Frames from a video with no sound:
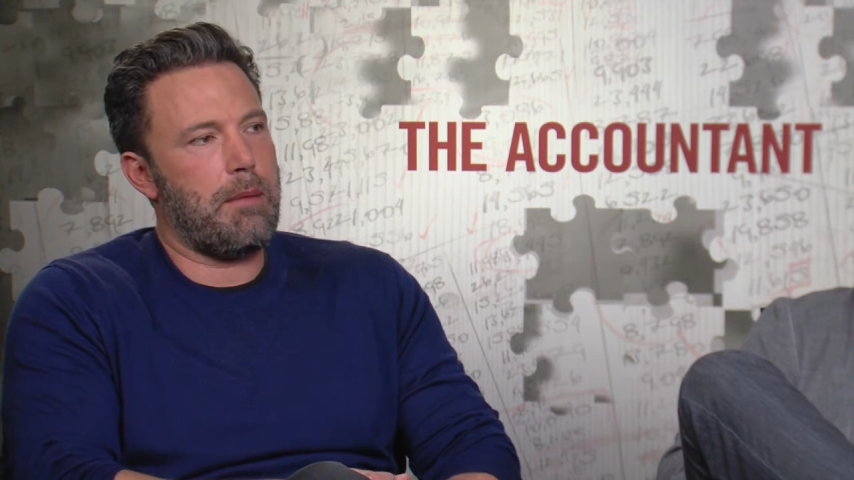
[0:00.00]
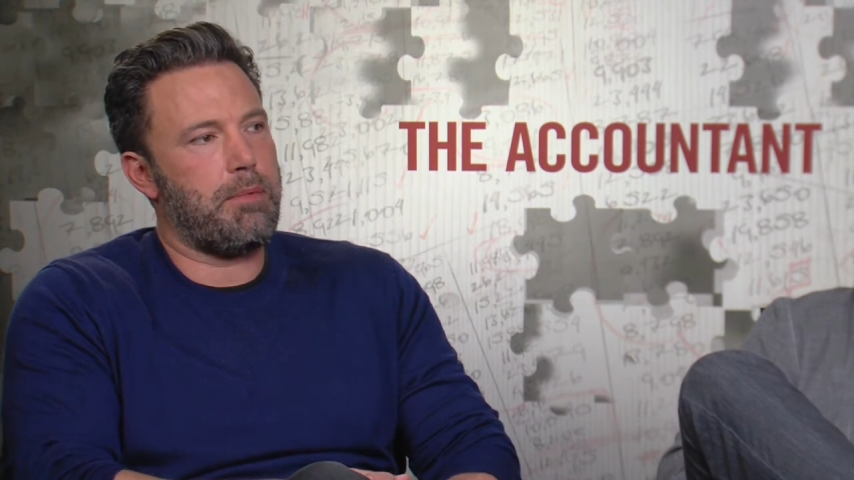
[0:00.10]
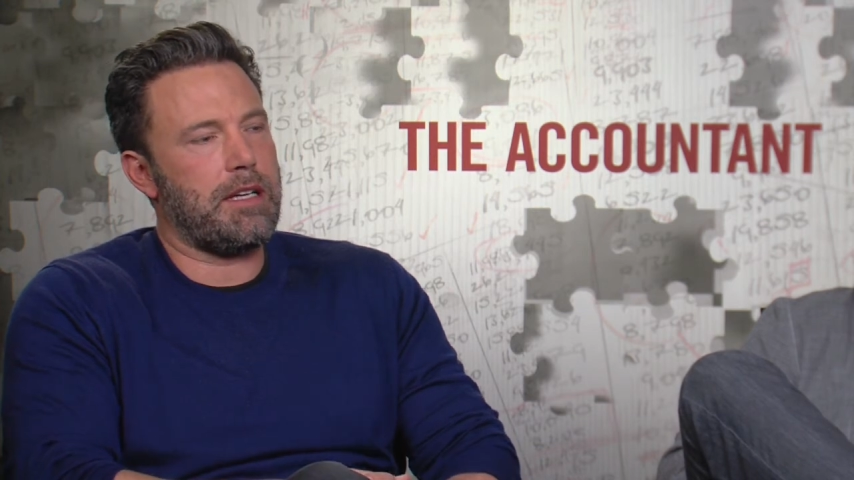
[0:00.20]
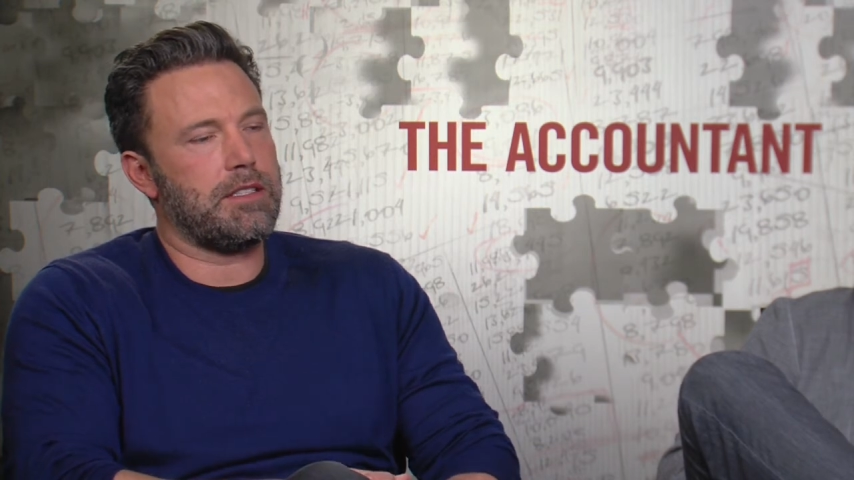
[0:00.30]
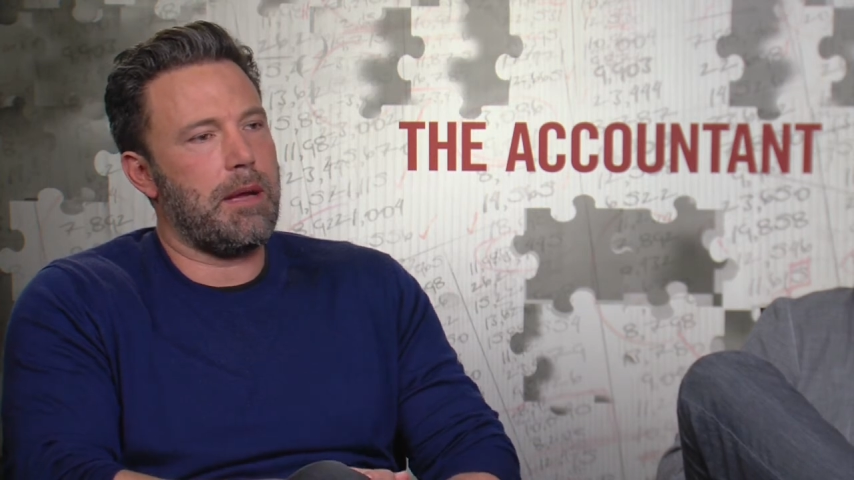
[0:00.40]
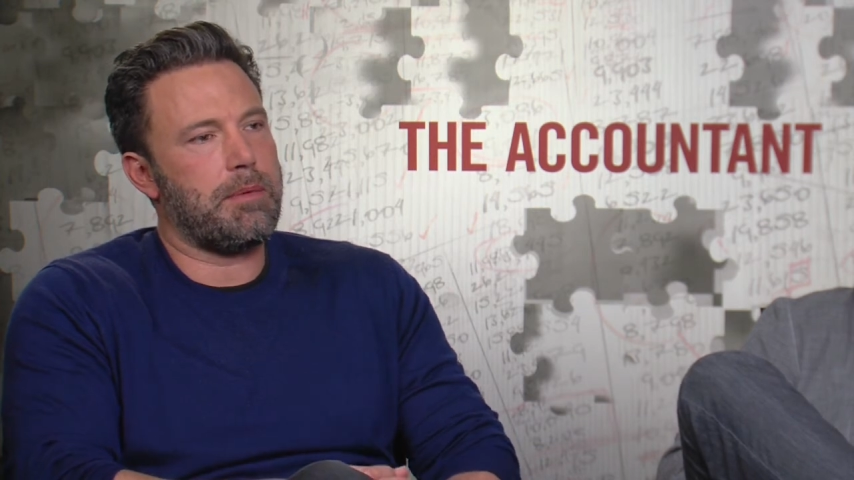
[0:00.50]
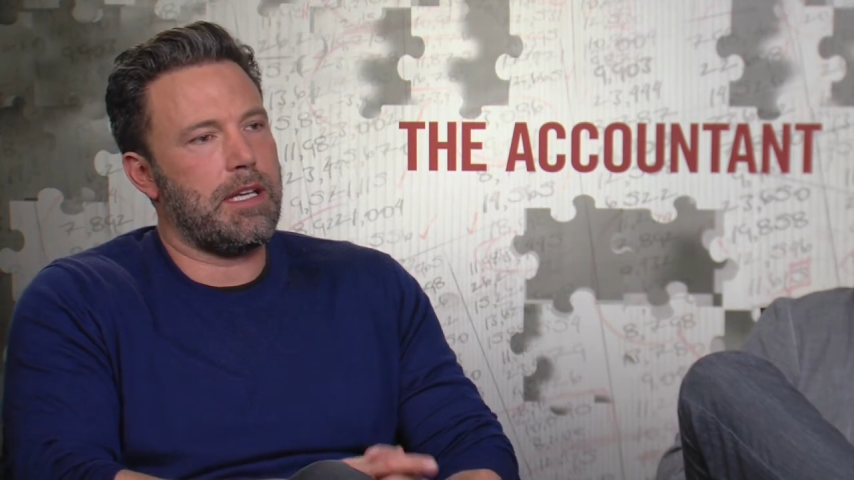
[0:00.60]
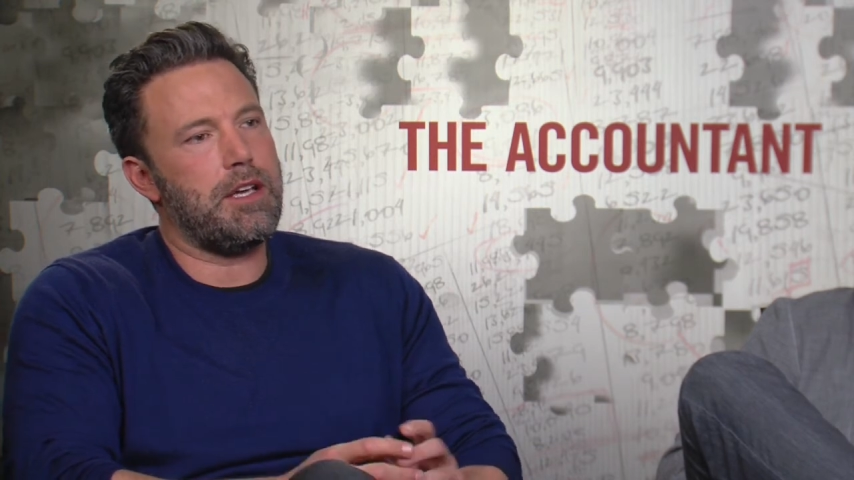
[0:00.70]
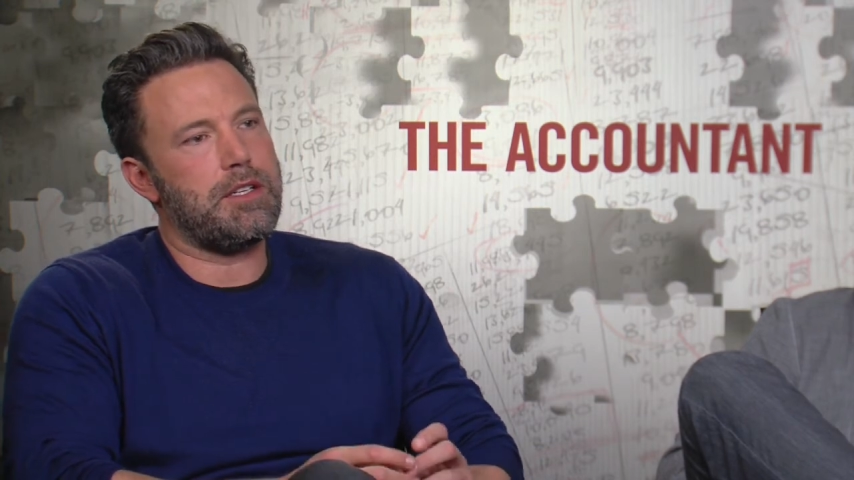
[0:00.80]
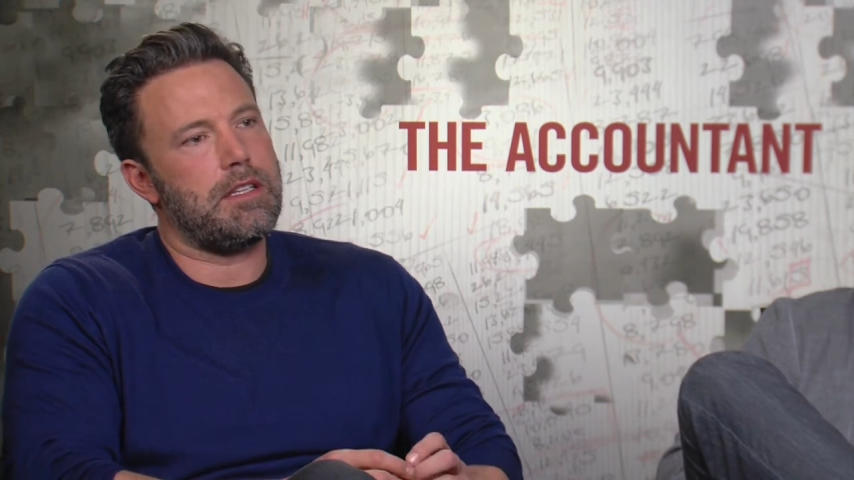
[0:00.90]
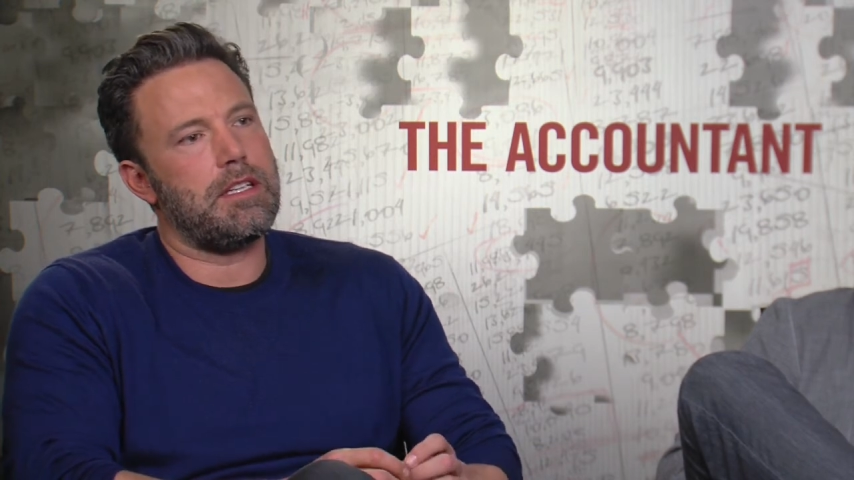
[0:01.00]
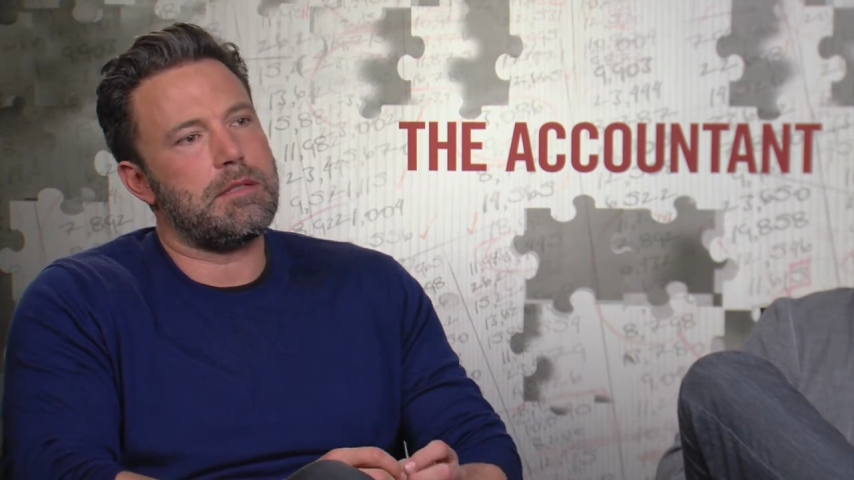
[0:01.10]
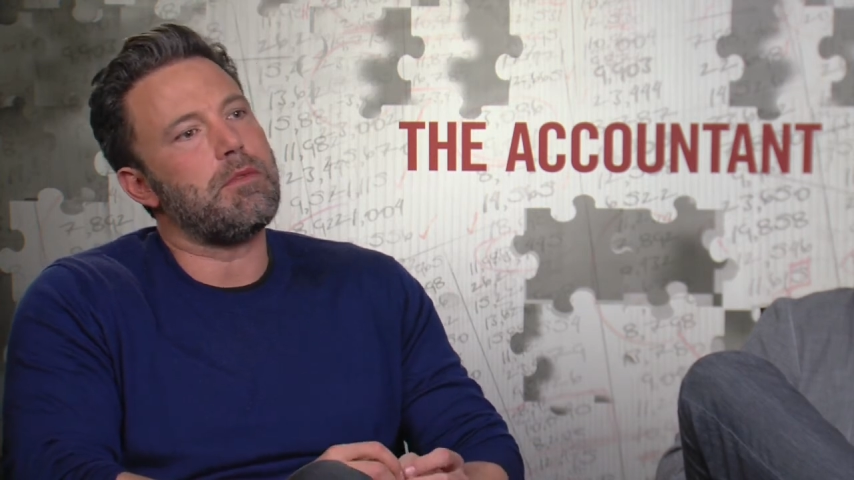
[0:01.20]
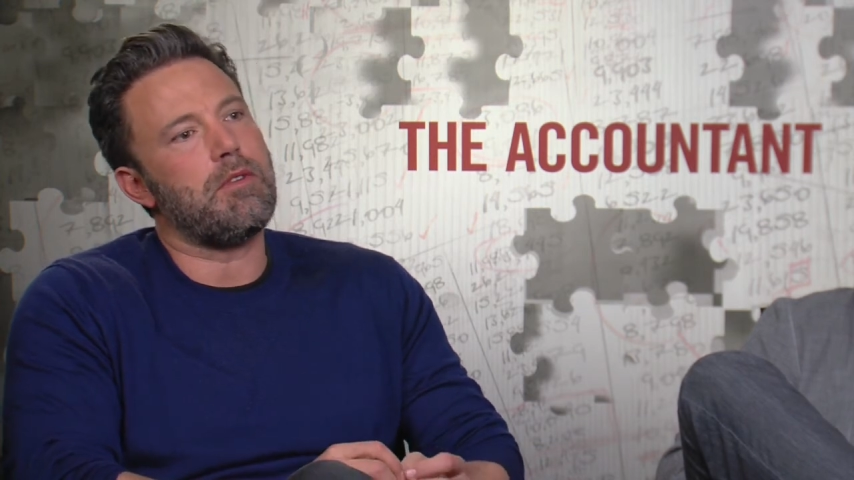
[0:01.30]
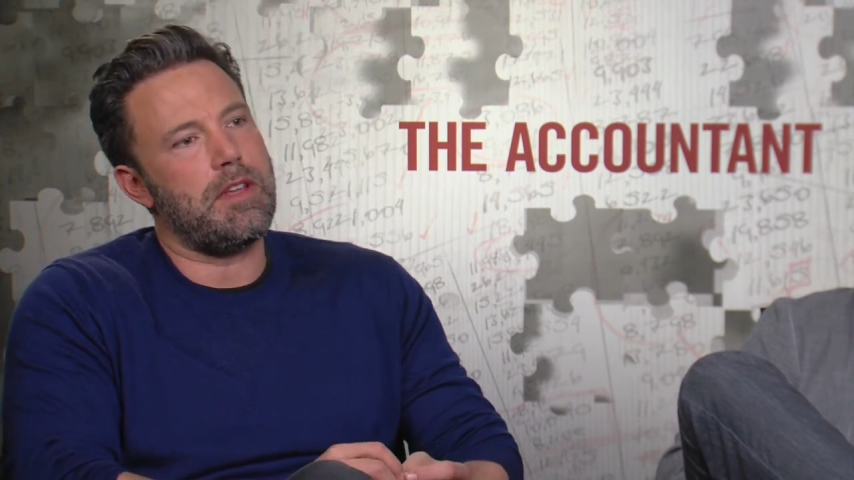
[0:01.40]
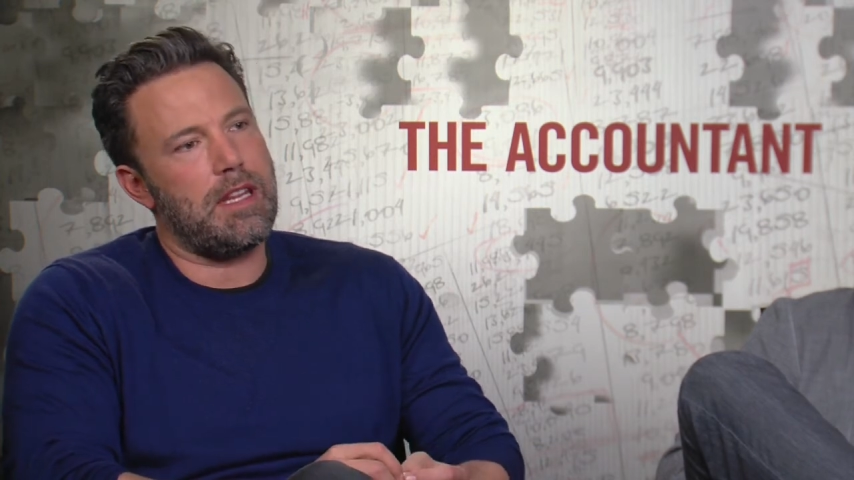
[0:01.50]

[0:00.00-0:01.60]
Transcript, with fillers: a practical application in this movie